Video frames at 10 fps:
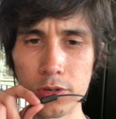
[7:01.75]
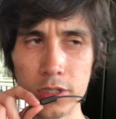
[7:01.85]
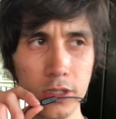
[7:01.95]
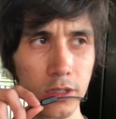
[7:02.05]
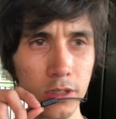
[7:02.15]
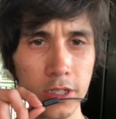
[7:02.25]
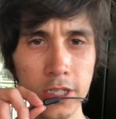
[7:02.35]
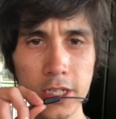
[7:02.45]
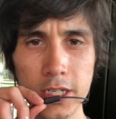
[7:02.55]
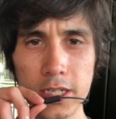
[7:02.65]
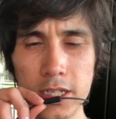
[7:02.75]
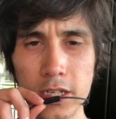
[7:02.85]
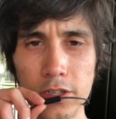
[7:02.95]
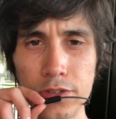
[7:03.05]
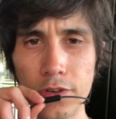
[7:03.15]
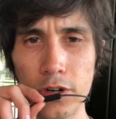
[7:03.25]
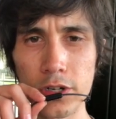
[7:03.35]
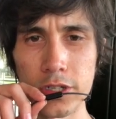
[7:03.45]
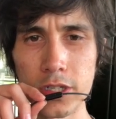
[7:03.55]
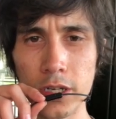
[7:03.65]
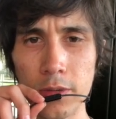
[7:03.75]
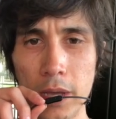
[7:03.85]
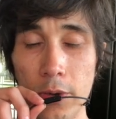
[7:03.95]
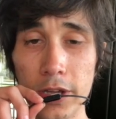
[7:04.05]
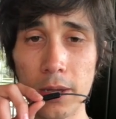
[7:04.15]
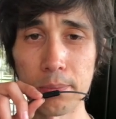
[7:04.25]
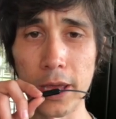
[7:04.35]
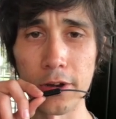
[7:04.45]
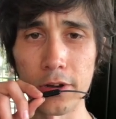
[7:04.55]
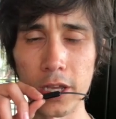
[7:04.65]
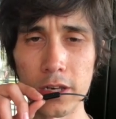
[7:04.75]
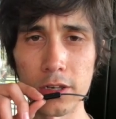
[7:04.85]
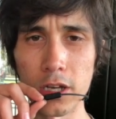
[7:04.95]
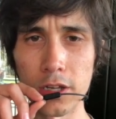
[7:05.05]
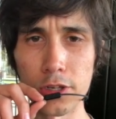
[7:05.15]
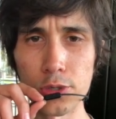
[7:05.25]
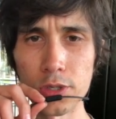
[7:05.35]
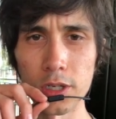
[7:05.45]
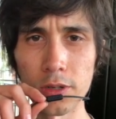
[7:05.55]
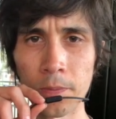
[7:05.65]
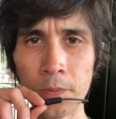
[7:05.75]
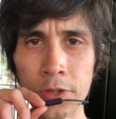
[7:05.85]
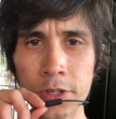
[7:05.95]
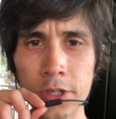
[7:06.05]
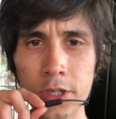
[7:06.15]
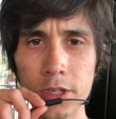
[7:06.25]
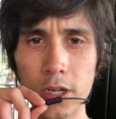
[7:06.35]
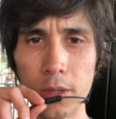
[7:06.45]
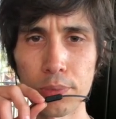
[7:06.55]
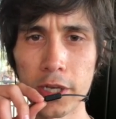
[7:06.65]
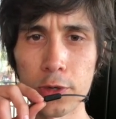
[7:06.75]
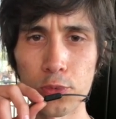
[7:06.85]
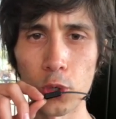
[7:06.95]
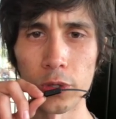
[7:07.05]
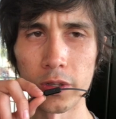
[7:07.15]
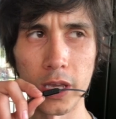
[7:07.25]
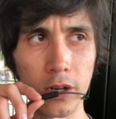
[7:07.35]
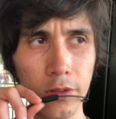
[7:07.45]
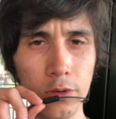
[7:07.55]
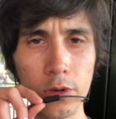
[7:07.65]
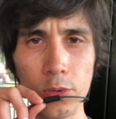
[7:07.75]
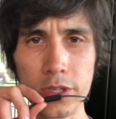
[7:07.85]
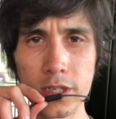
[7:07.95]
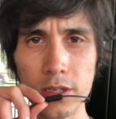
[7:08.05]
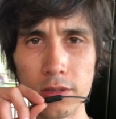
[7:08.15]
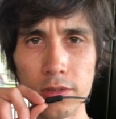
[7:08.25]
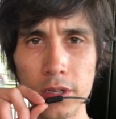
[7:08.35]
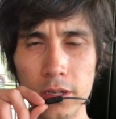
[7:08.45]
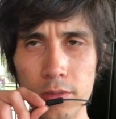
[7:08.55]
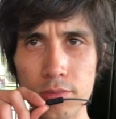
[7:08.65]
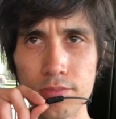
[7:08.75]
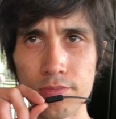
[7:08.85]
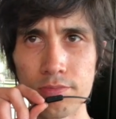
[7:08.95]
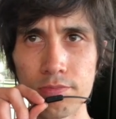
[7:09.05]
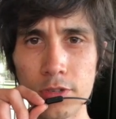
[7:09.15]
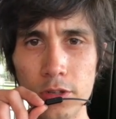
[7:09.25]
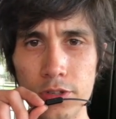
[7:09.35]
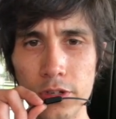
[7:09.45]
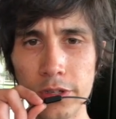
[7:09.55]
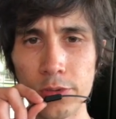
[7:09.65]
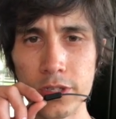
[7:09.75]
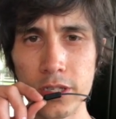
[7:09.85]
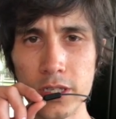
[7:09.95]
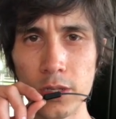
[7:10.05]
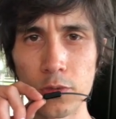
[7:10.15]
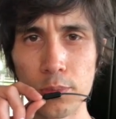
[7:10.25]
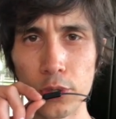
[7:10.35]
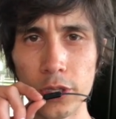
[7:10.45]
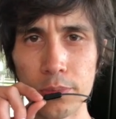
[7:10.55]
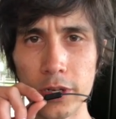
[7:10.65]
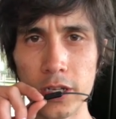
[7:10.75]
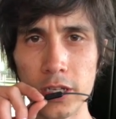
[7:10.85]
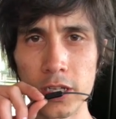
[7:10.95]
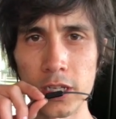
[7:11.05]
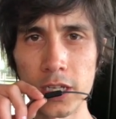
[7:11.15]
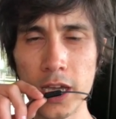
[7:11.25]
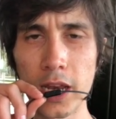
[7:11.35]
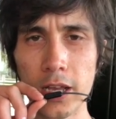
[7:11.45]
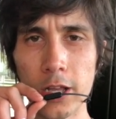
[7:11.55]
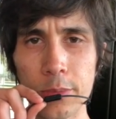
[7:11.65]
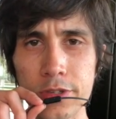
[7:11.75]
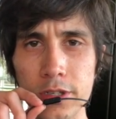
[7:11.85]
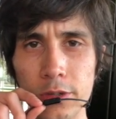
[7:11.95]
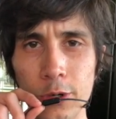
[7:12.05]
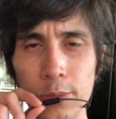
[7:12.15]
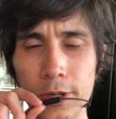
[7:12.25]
into detail as far as how I got better, and NUCCA played a role in that, although it wasn't, certainly wasn't the silver bullet, but it kind of helped a little